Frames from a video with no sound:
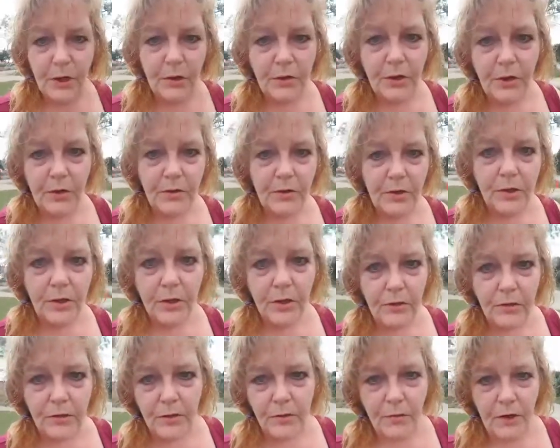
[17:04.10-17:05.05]
choose to
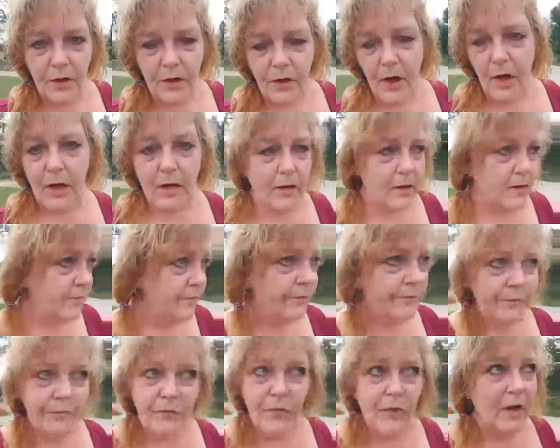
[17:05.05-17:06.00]
do, sweetheart.
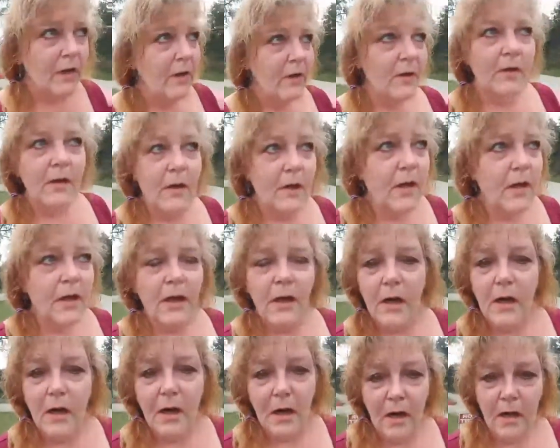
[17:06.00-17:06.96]

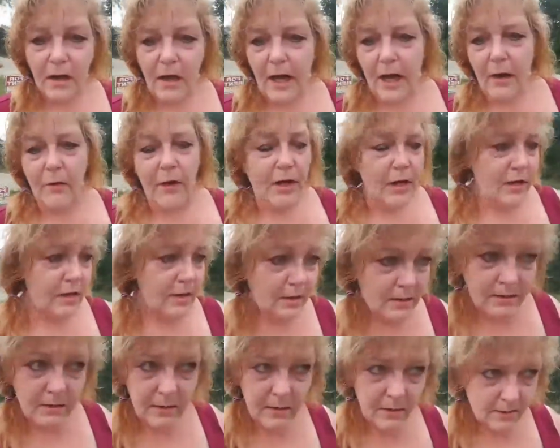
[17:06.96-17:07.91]
Allow it.
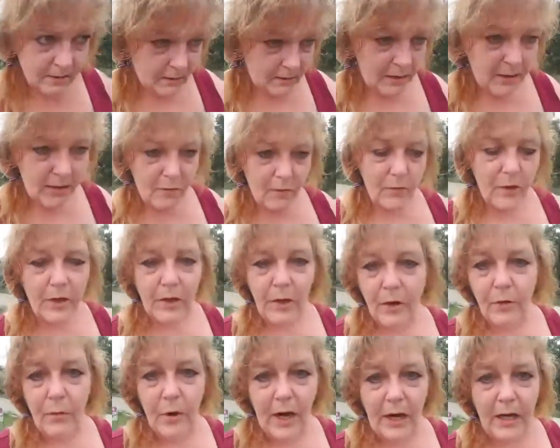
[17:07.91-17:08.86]
And when
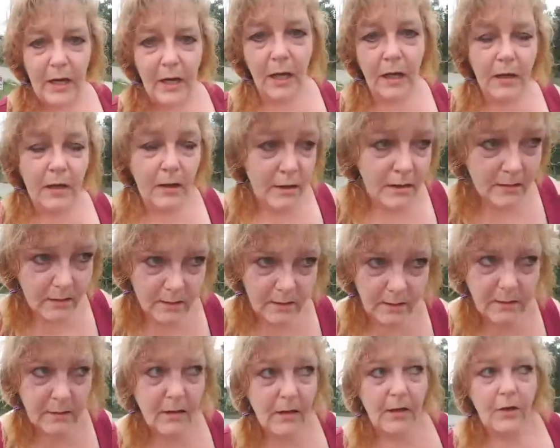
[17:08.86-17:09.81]
you're ready,
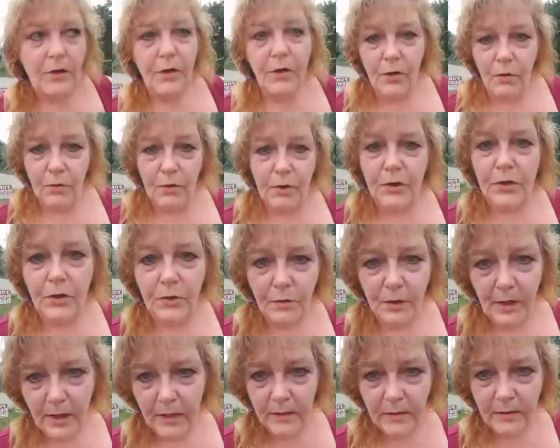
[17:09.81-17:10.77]
you will do
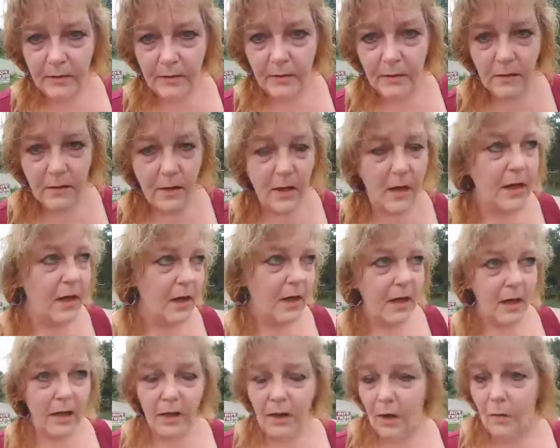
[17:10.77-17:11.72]
it.
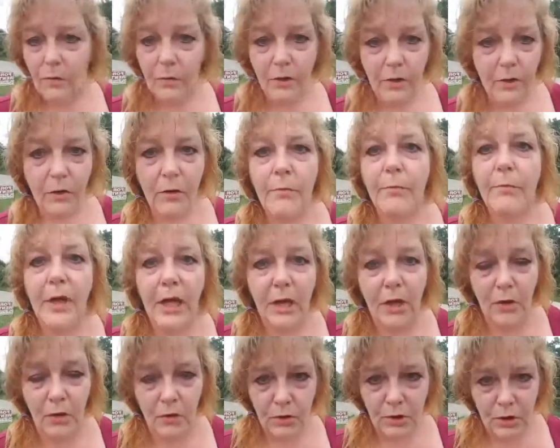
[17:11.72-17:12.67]
And there will be
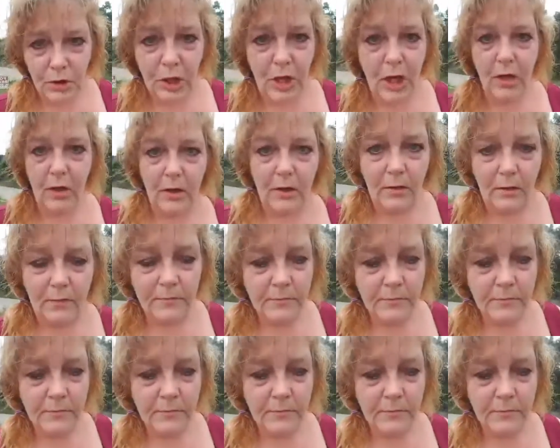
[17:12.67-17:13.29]
no struggle.